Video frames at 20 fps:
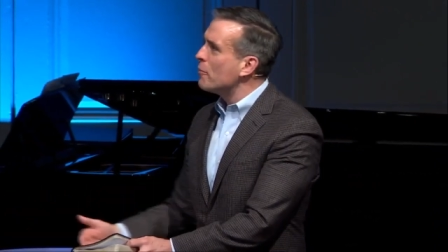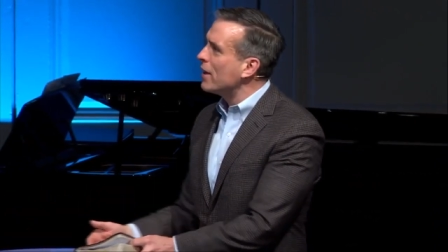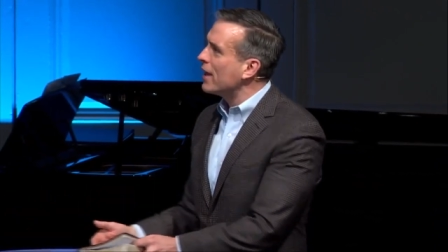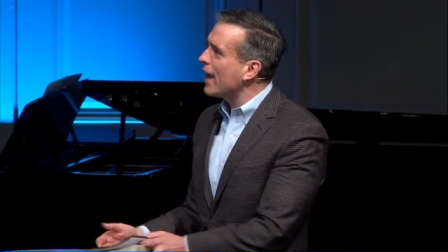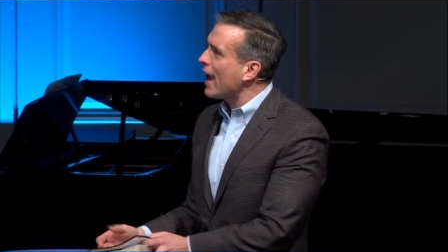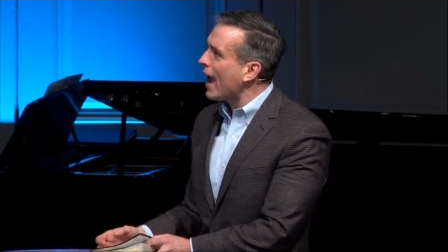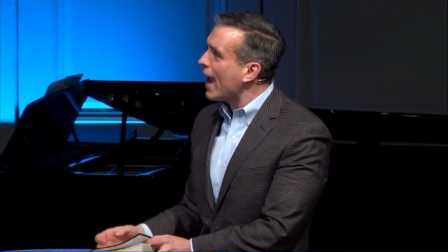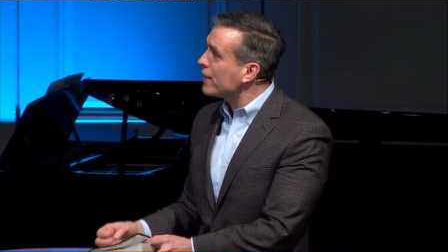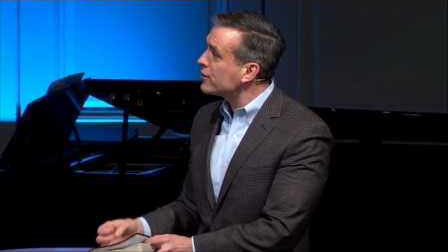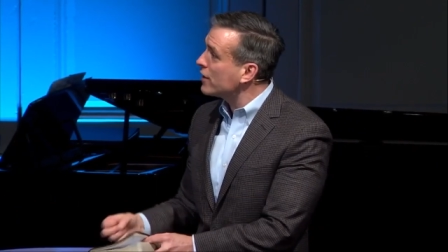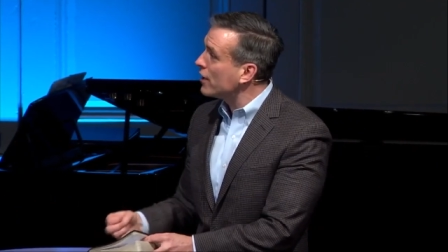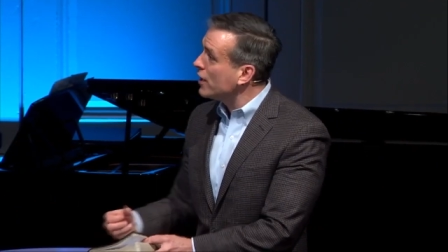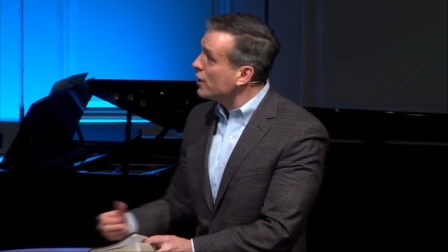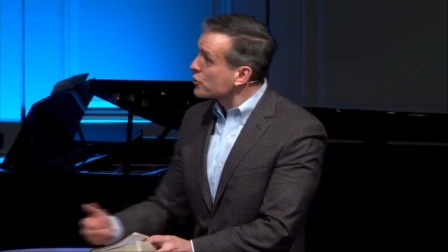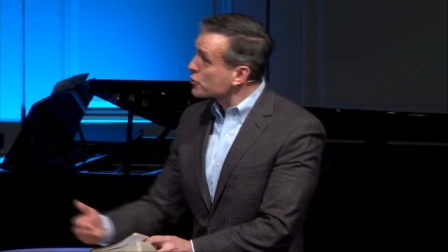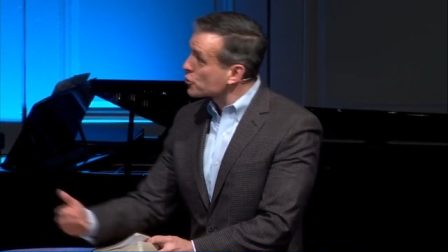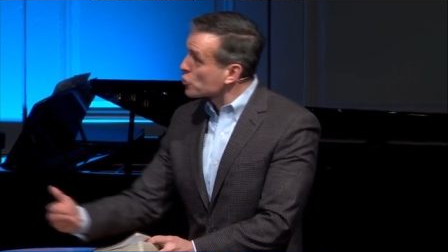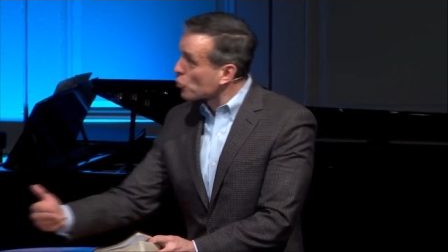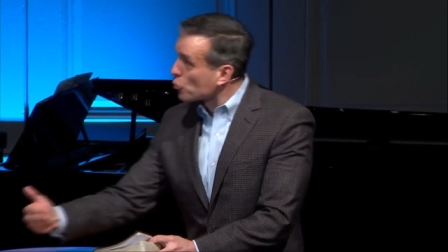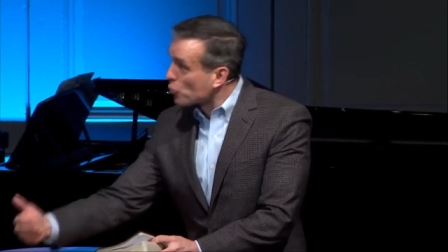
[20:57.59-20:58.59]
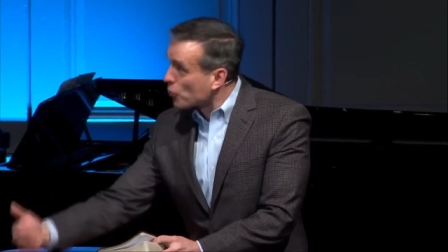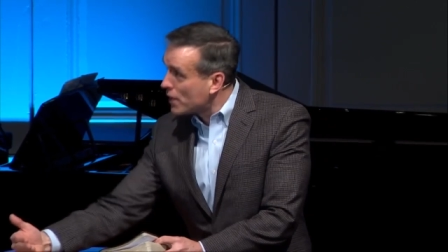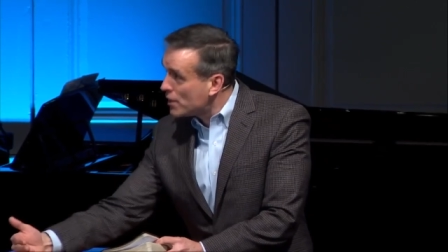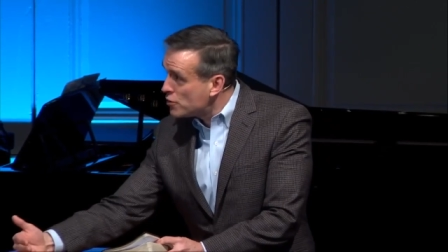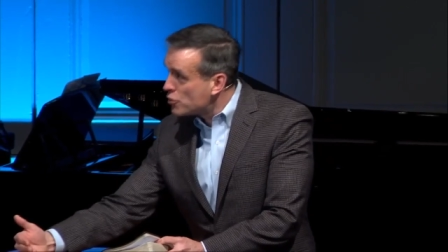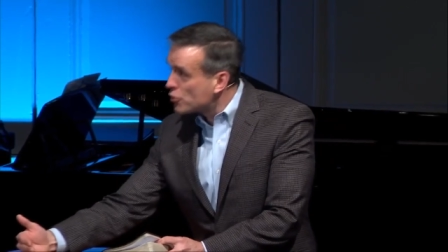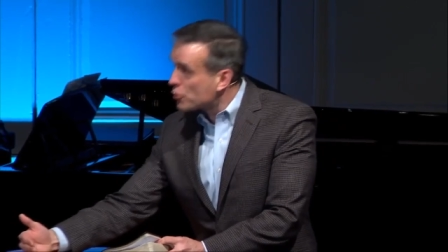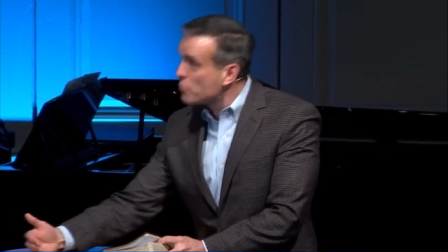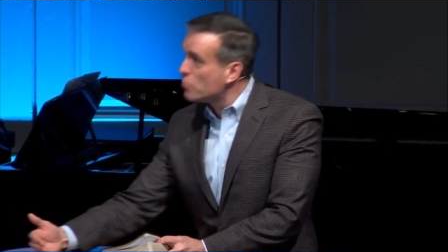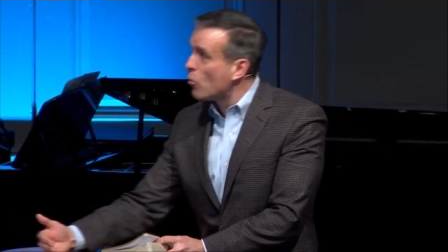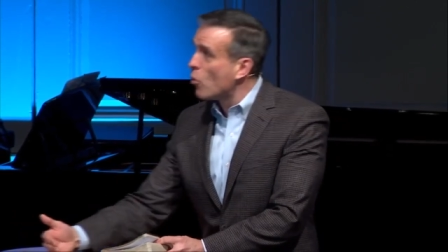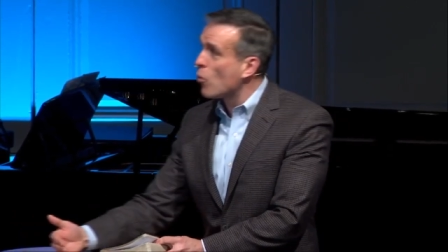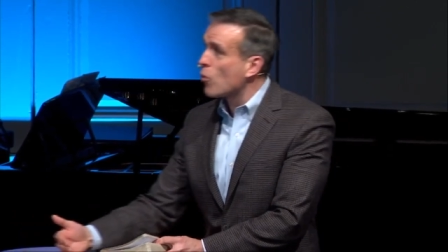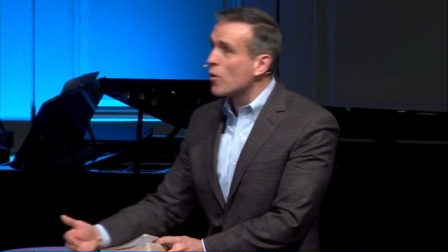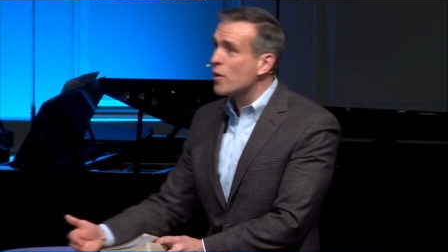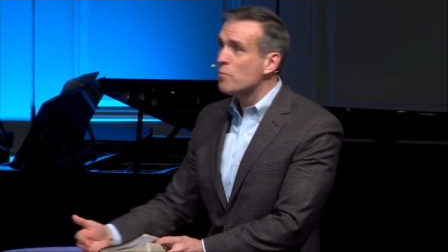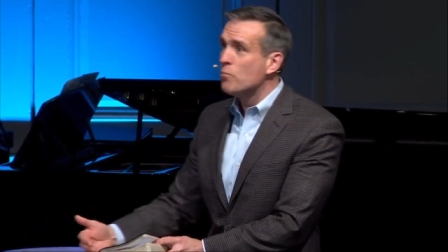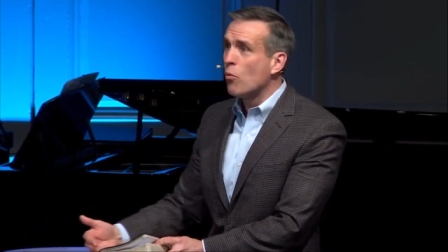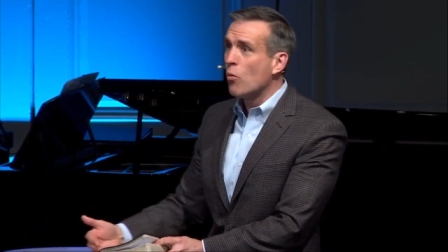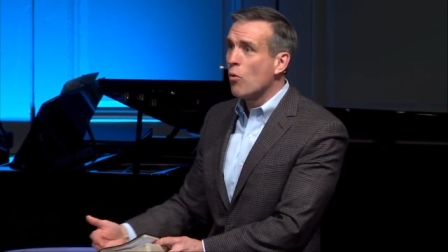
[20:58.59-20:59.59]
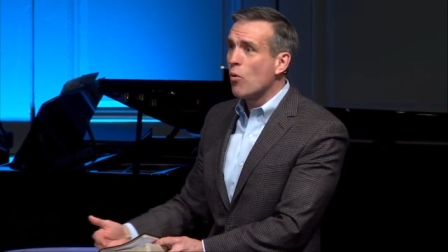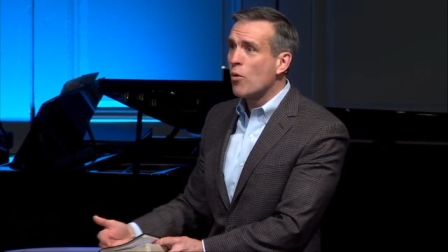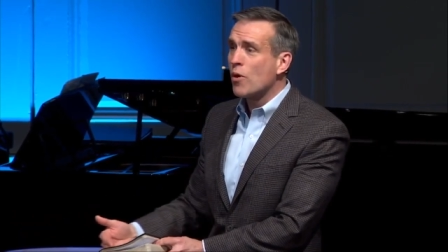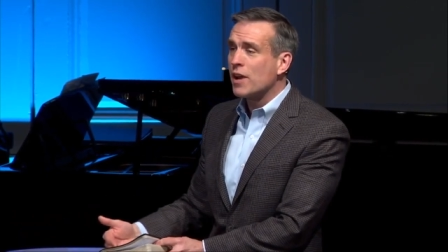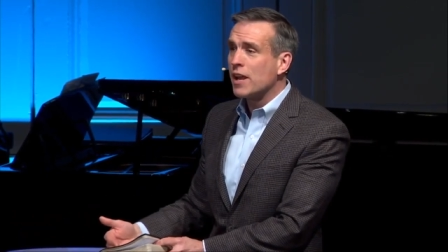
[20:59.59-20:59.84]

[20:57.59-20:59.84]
but he had to surrender more and more.